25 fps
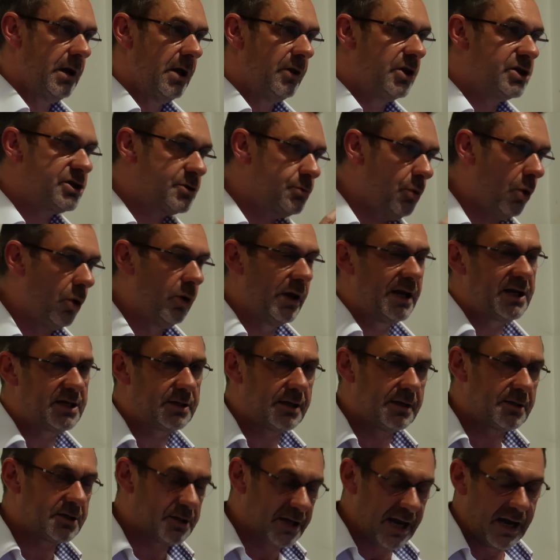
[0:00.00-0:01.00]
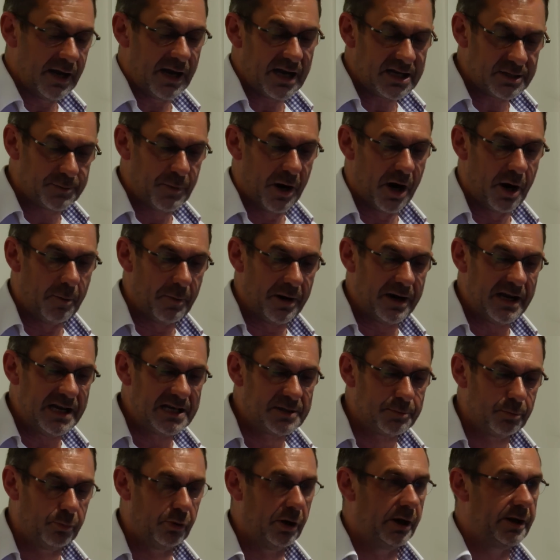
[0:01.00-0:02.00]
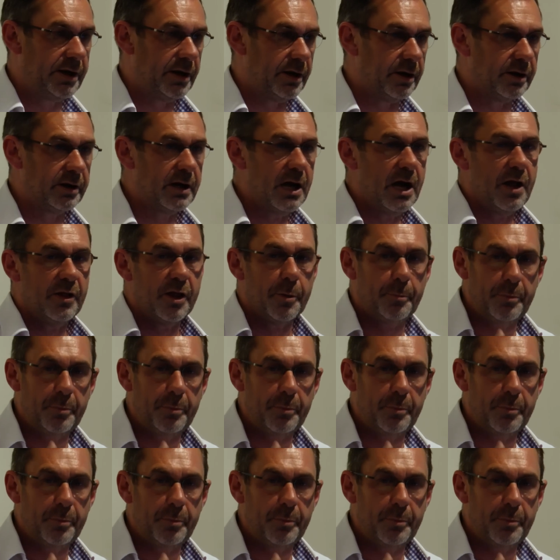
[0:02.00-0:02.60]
The small-scale experiment is brilliant.